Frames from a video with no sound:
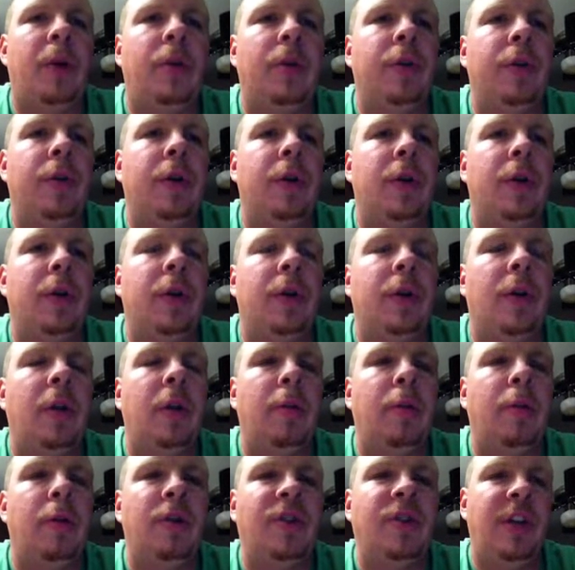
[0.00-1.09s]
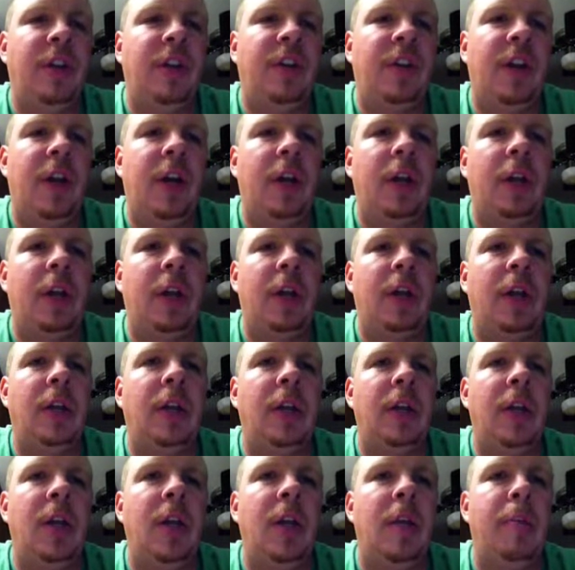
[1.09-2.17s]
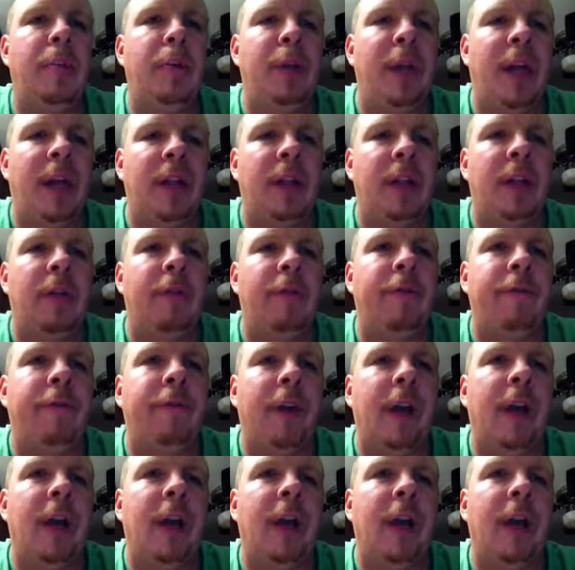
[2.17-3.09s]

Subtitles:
look in a little more detail in the plant leaf,